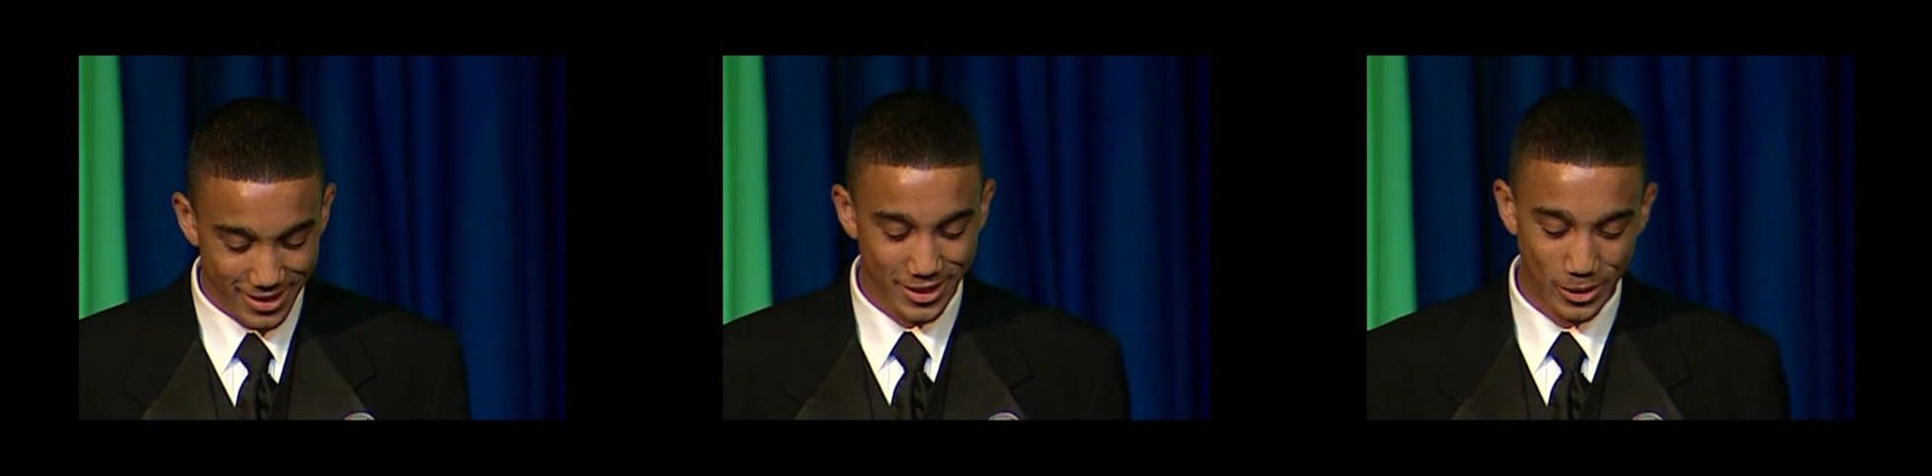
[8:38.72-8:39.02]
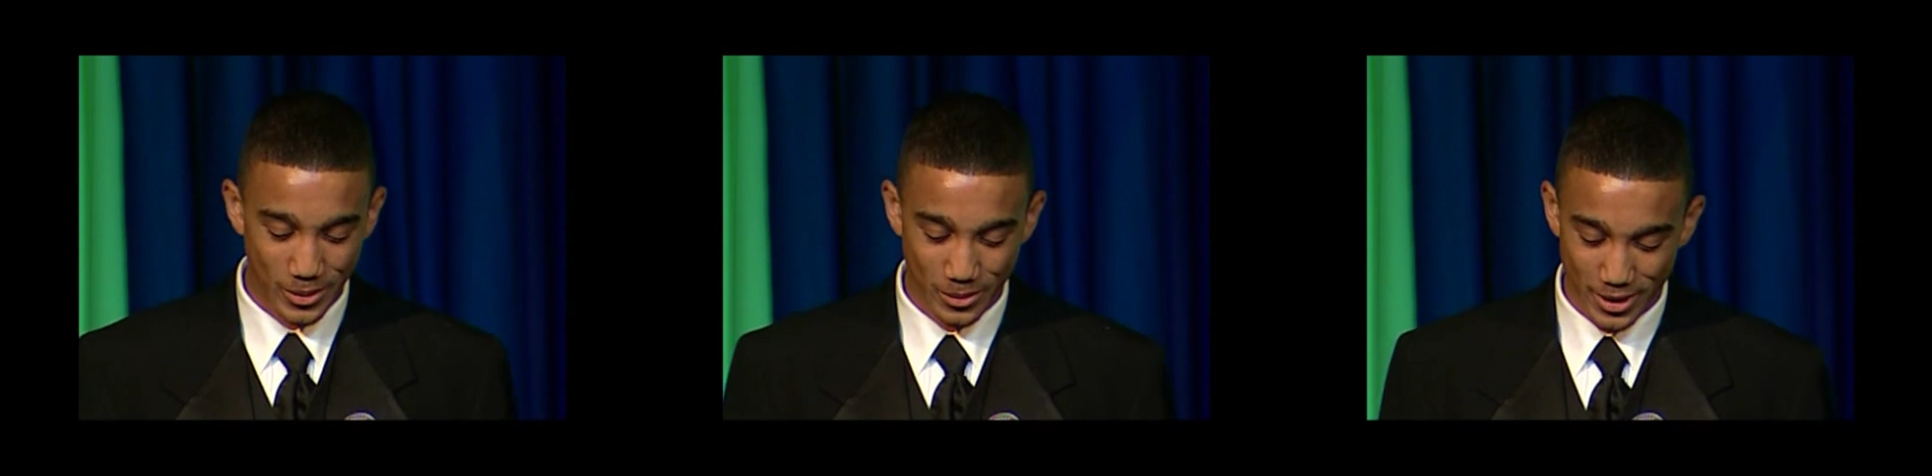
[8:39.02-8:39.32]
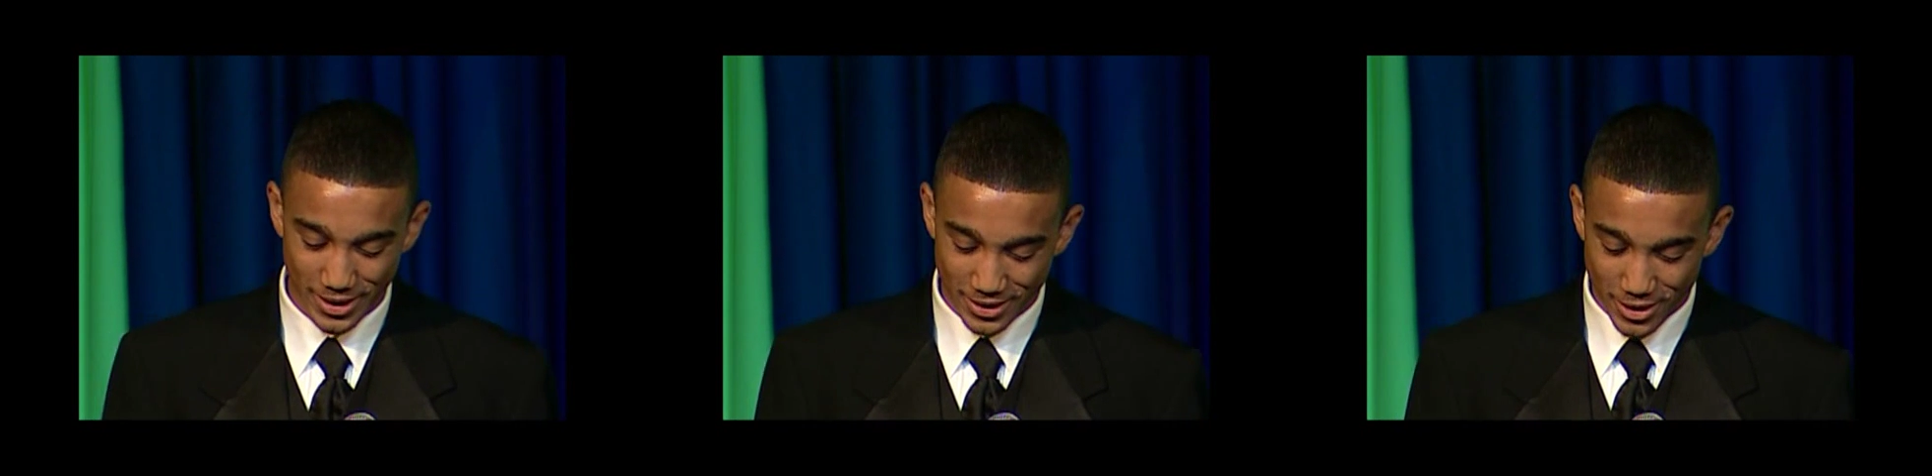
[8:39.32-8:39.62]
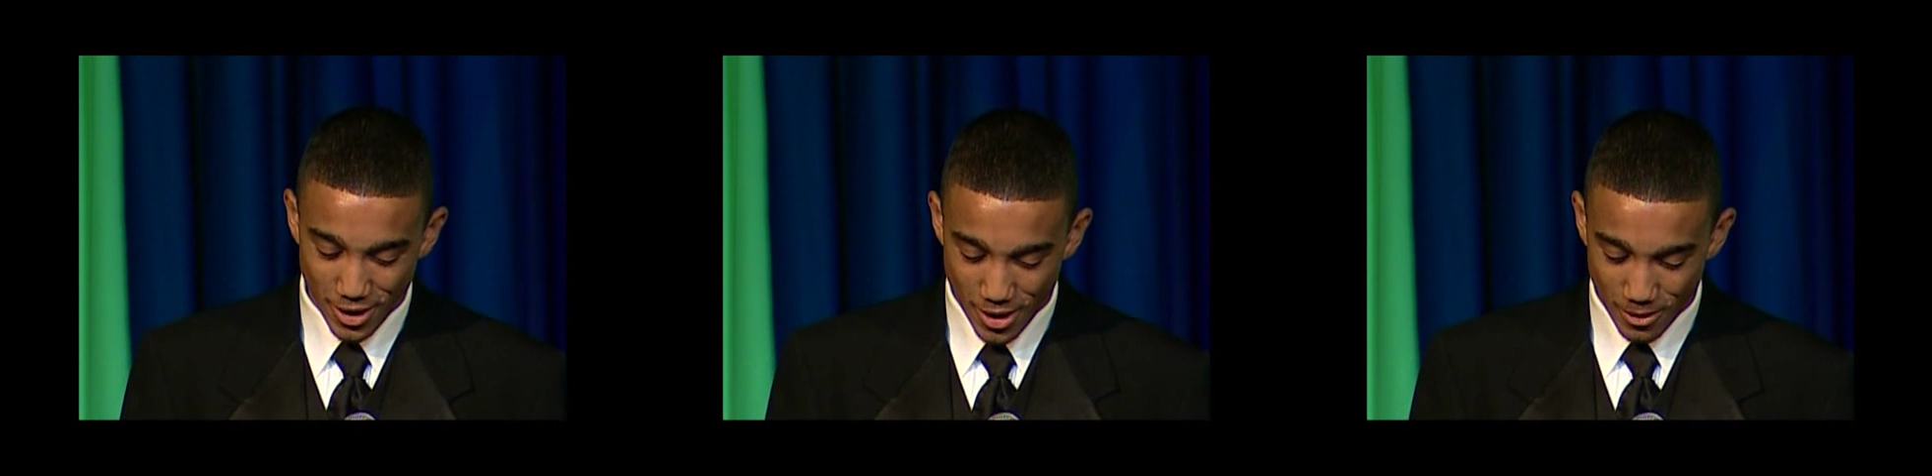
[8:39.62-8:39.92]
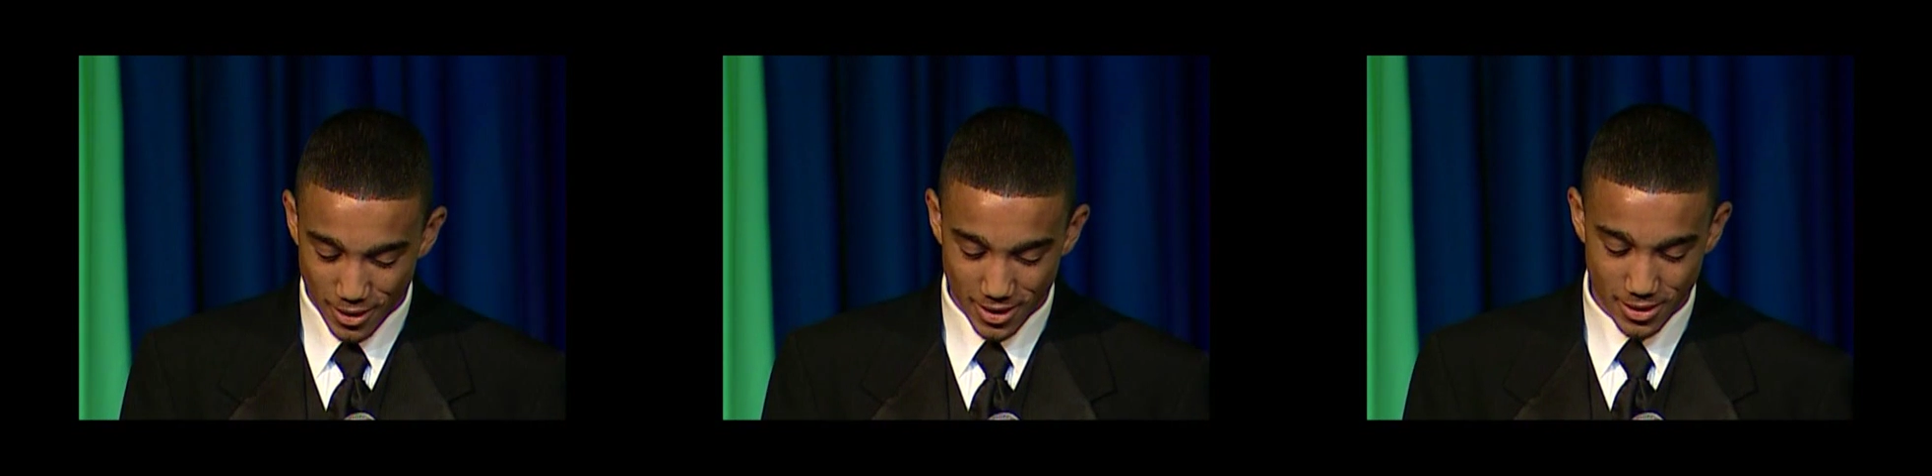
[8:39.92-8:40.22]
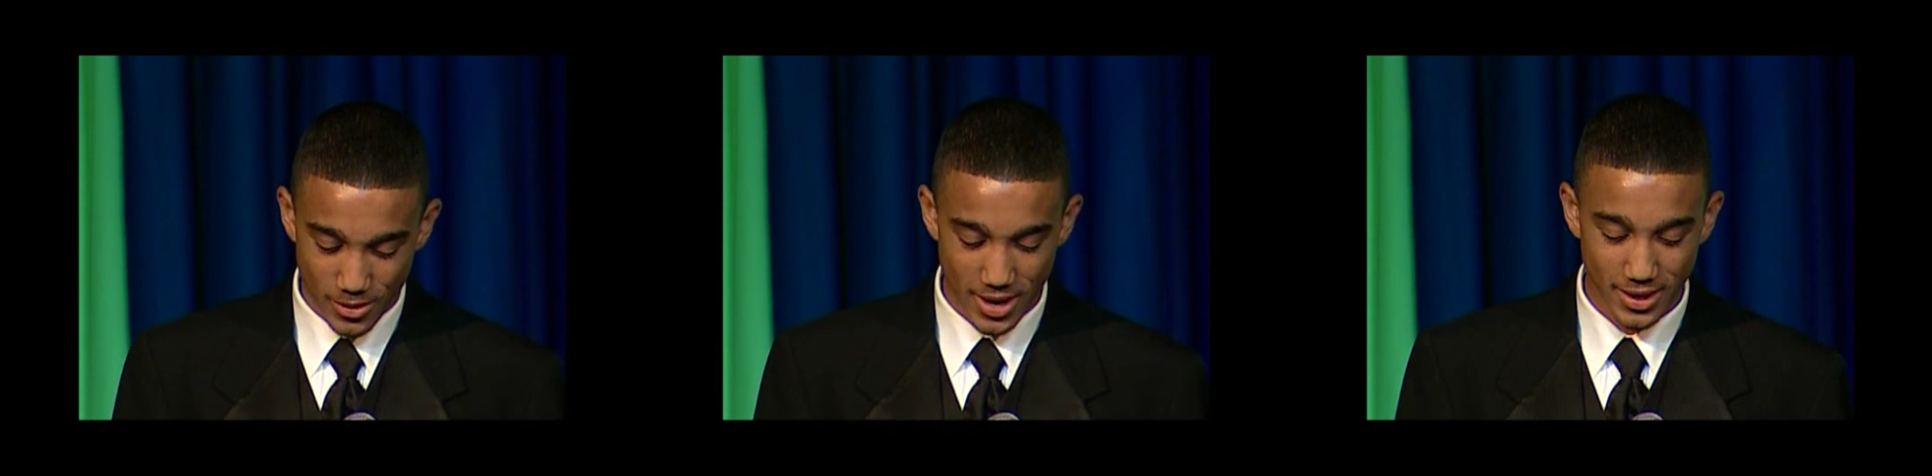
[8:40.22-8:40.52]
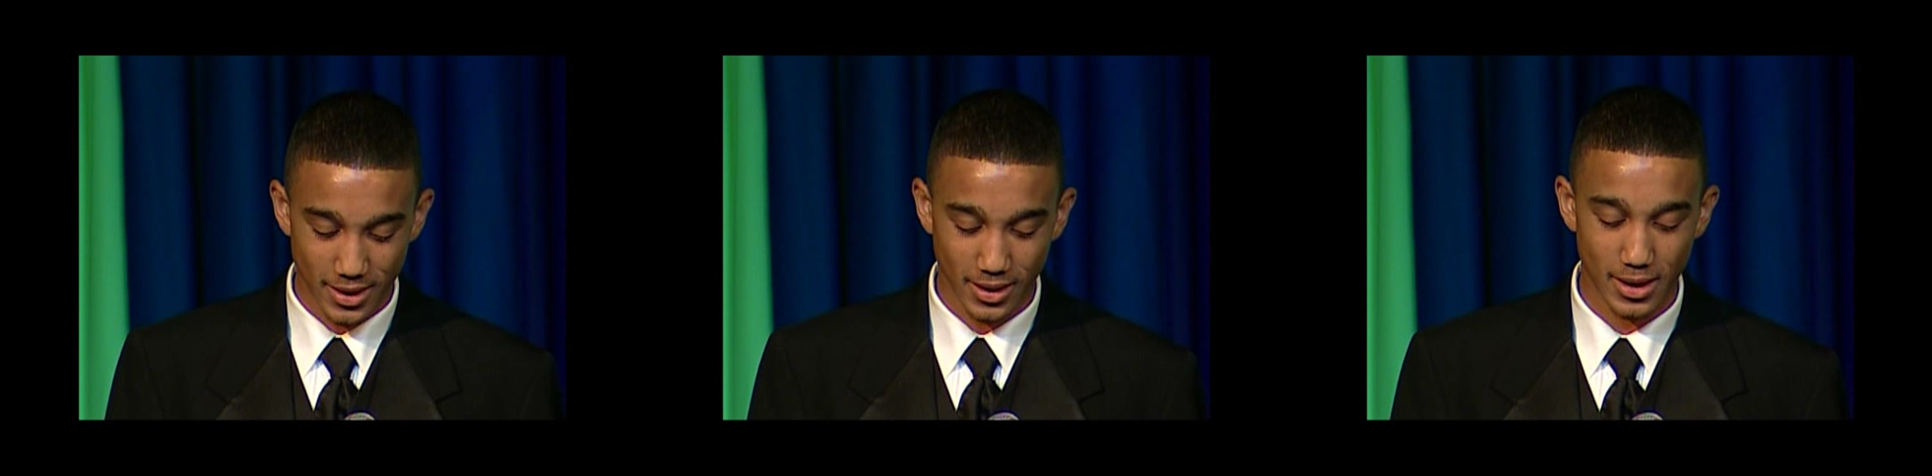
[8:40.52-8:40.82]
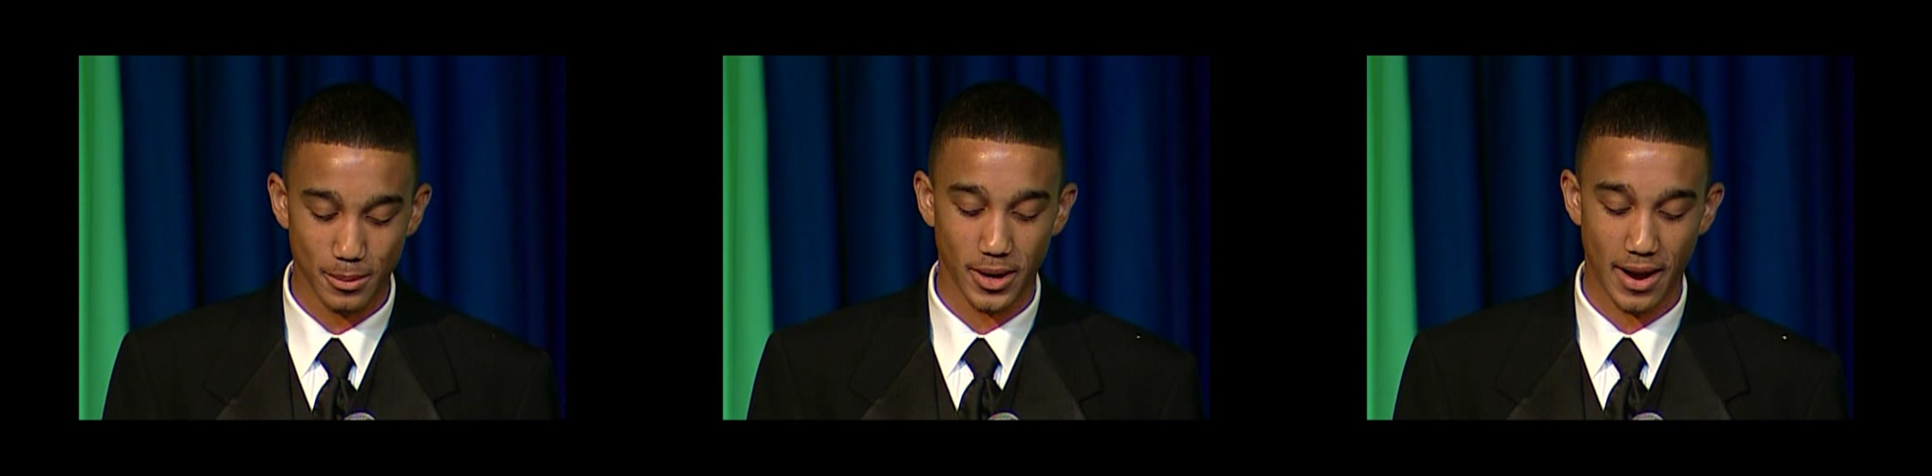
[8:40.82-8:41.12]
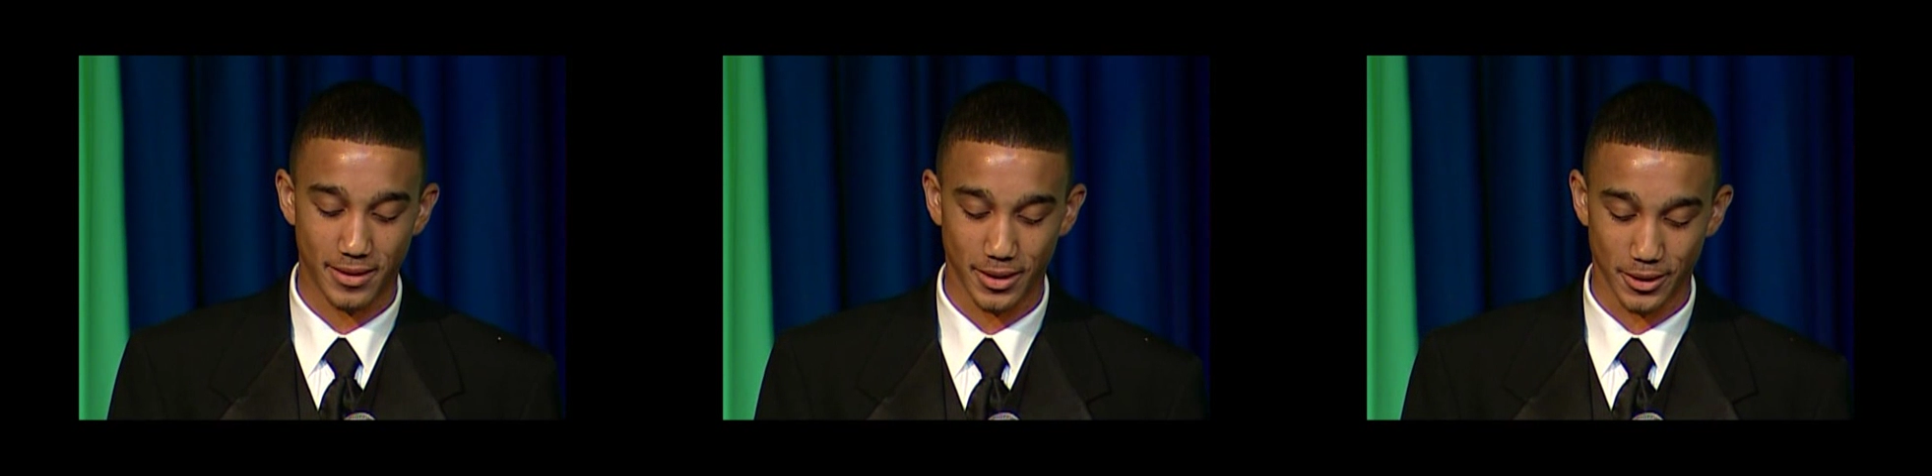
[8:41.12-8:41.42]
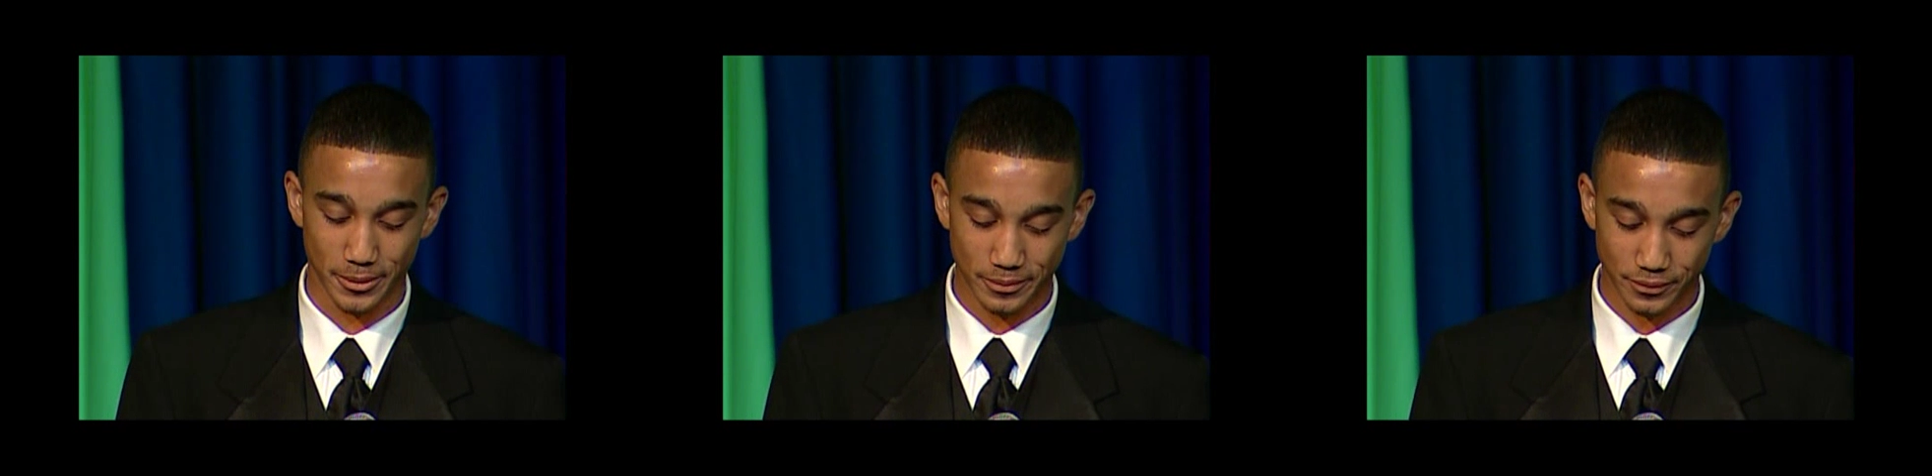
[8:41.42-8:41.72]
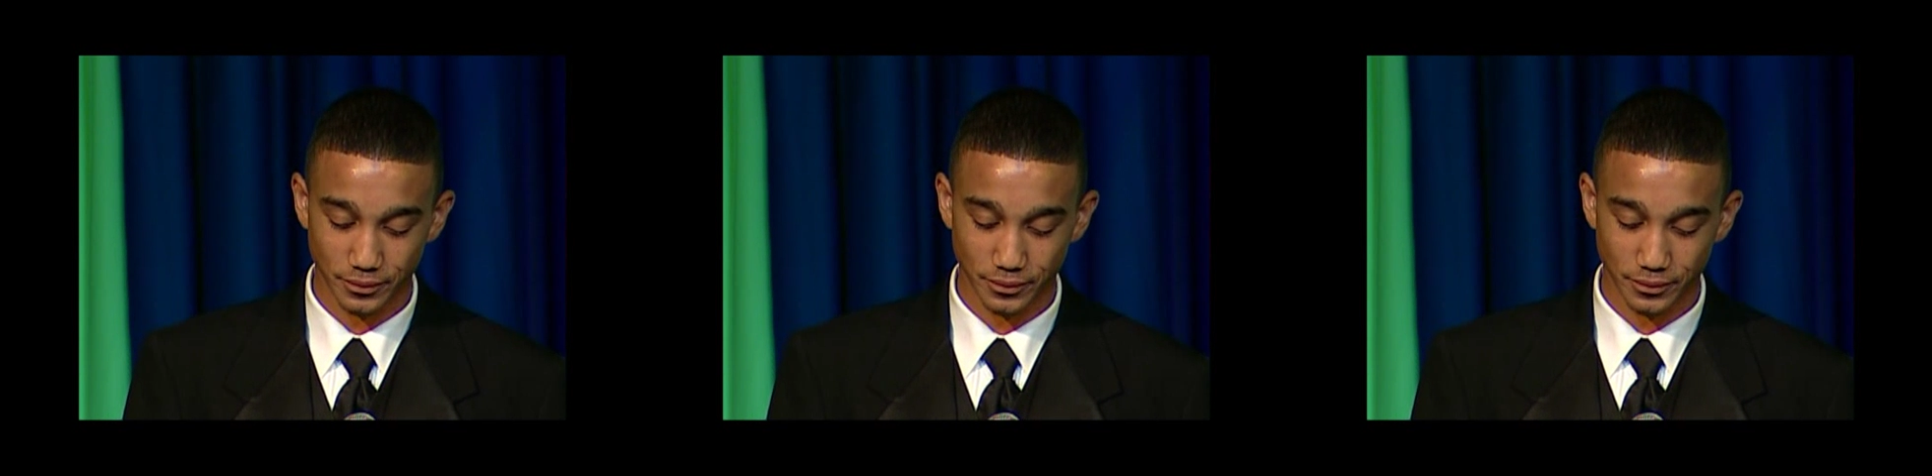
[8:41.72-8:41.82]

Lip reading: until we were in the car on our way to the club one afternoon.